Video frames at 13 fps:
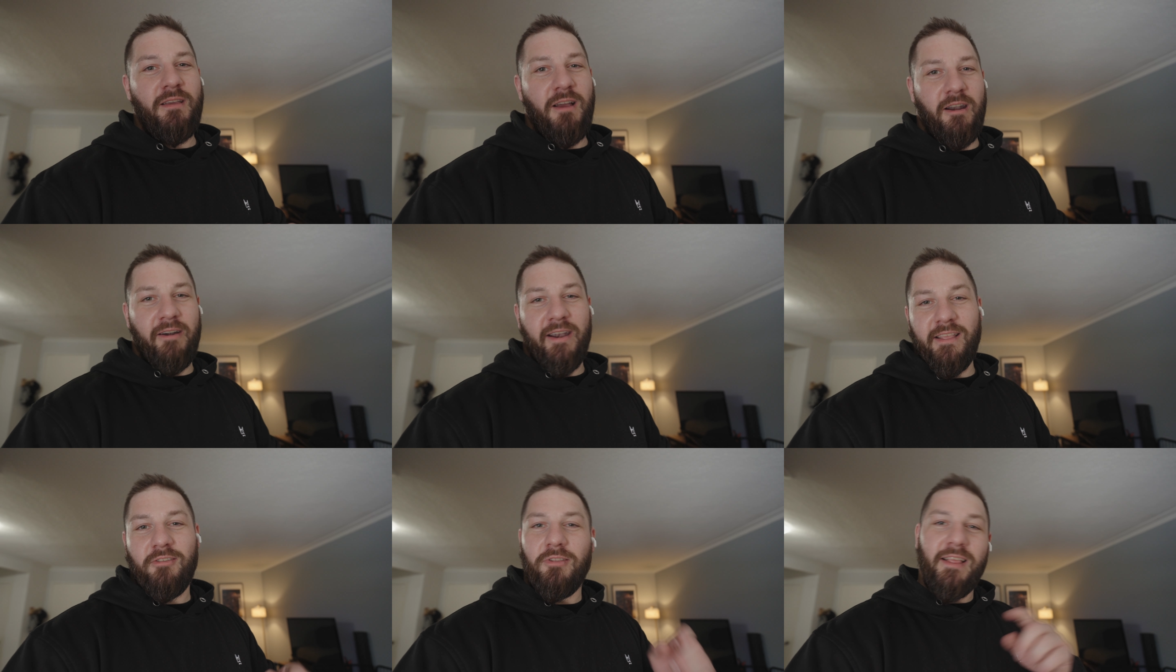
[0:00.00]
All
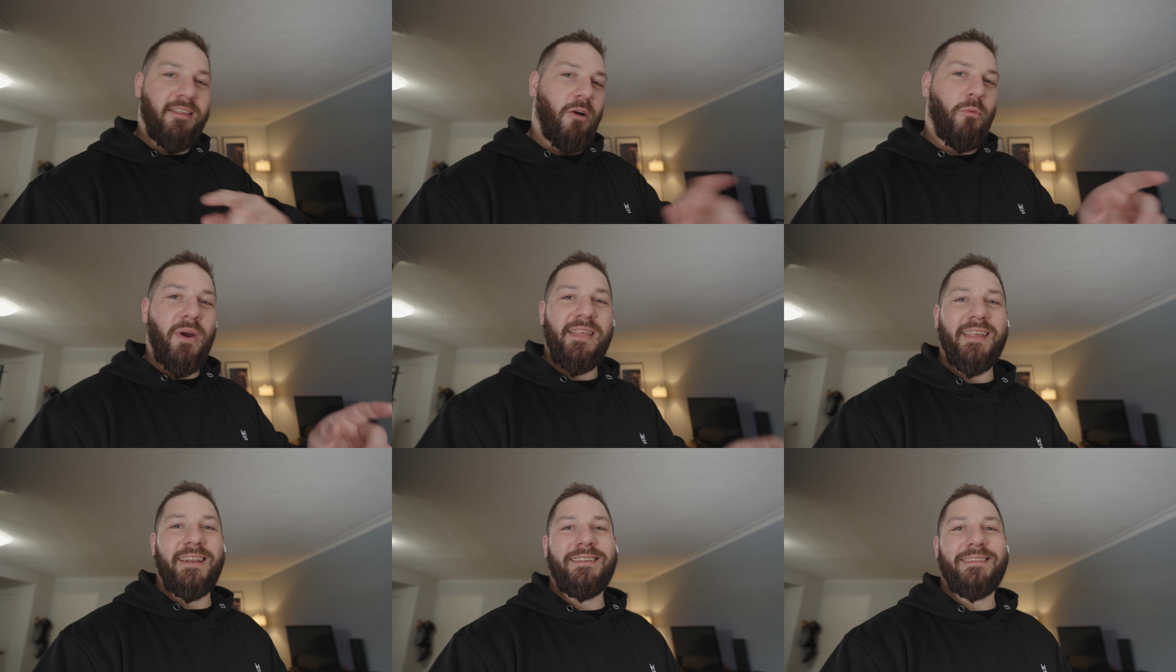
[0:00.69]
right, so let's not
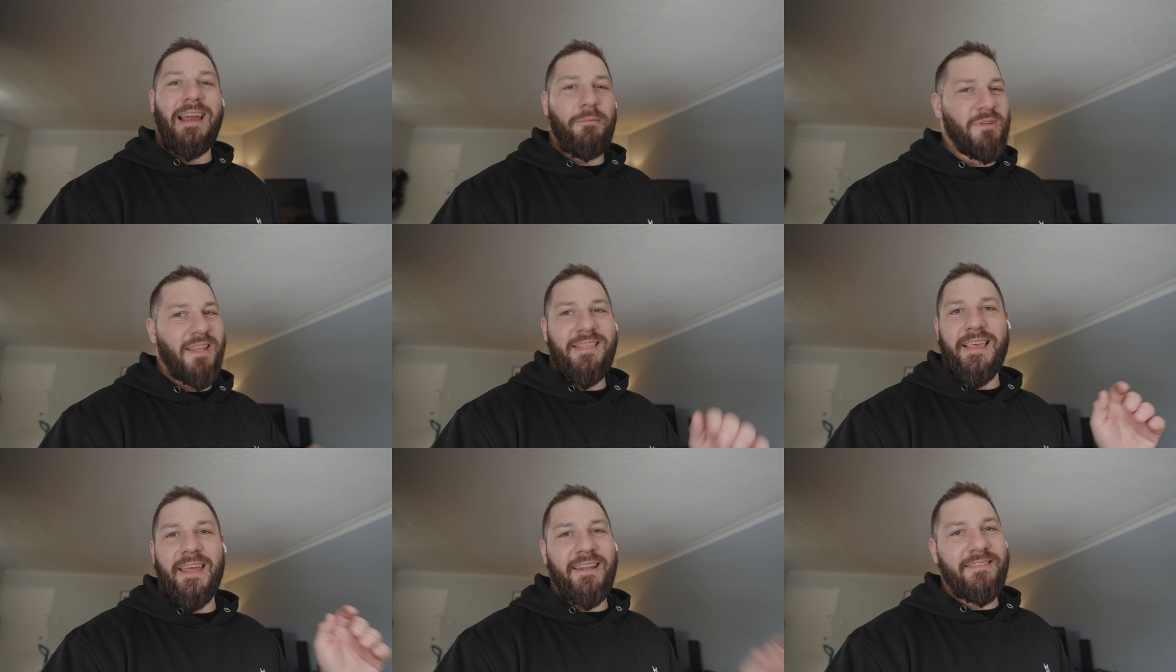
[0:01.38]
waste any time and
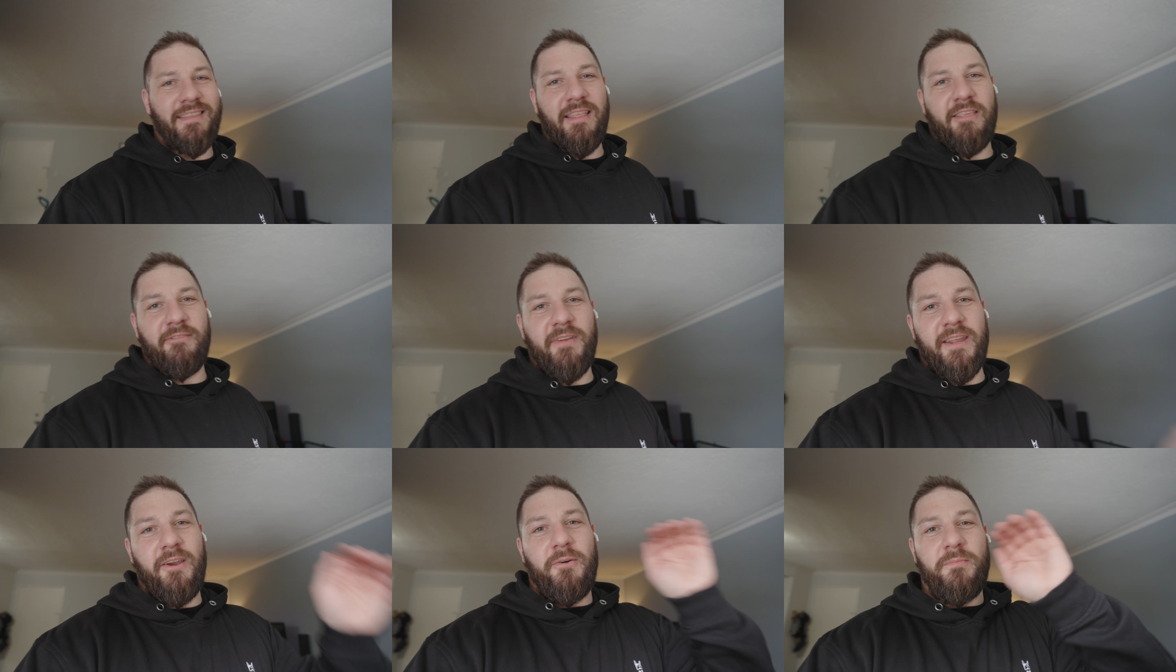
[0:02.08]
let's get into this
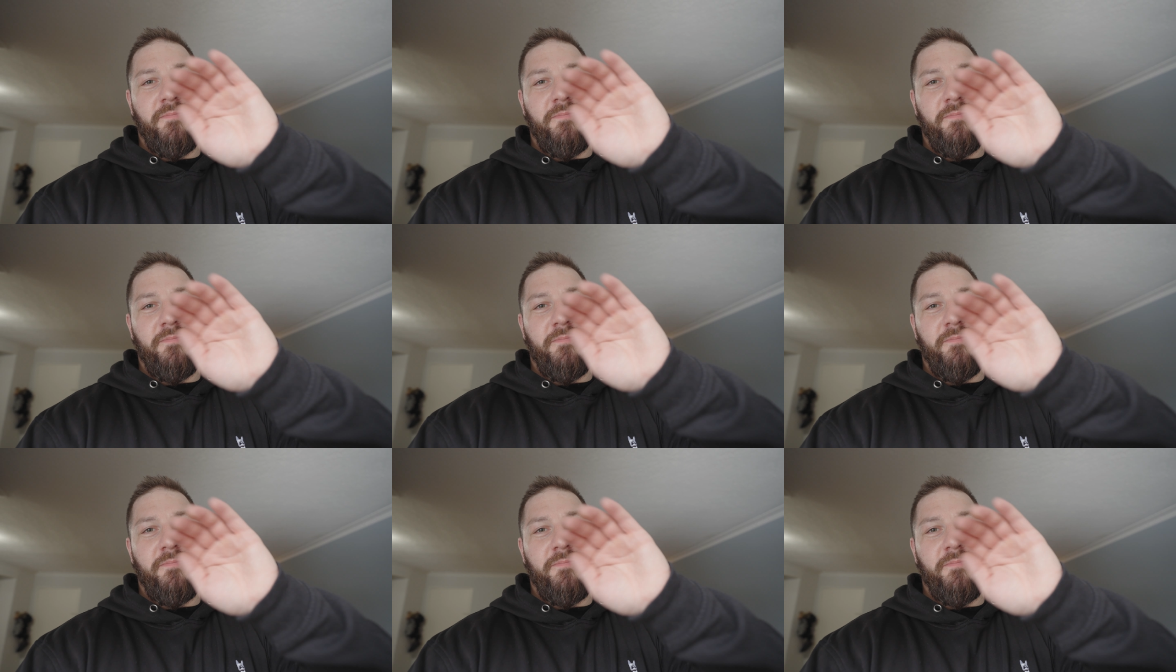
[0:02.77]
video.